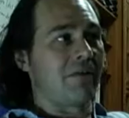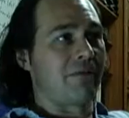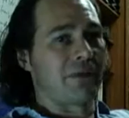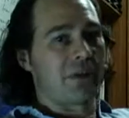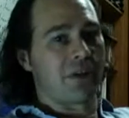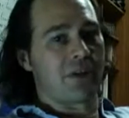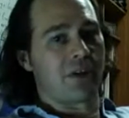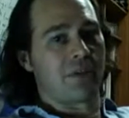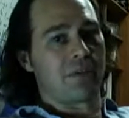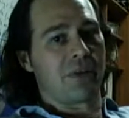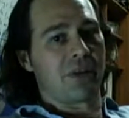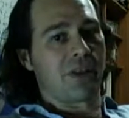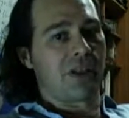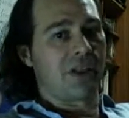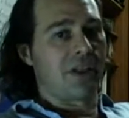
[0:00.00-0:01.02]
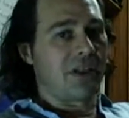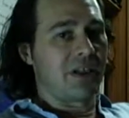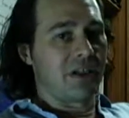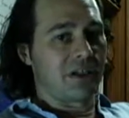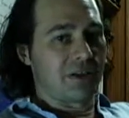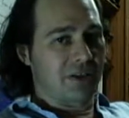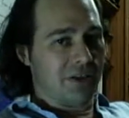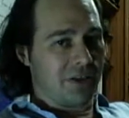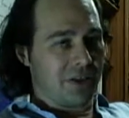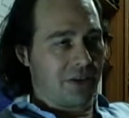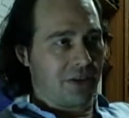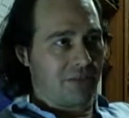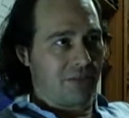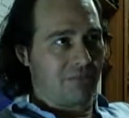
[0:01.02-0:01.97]
verb in
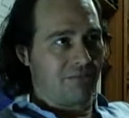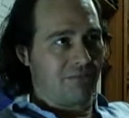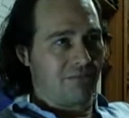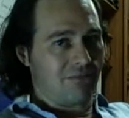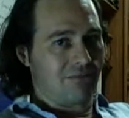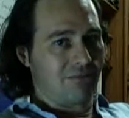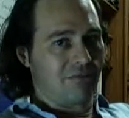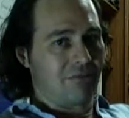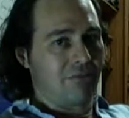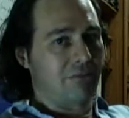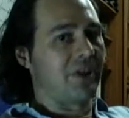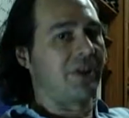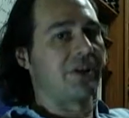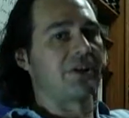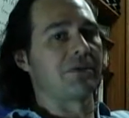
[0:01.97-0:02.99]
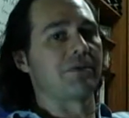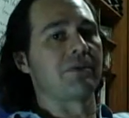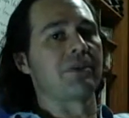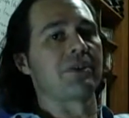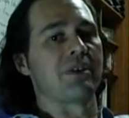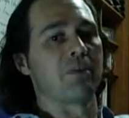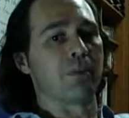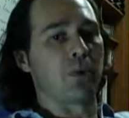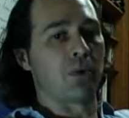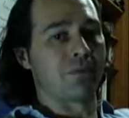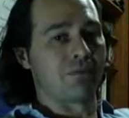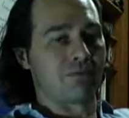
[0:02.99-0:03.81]
English begins with the simple.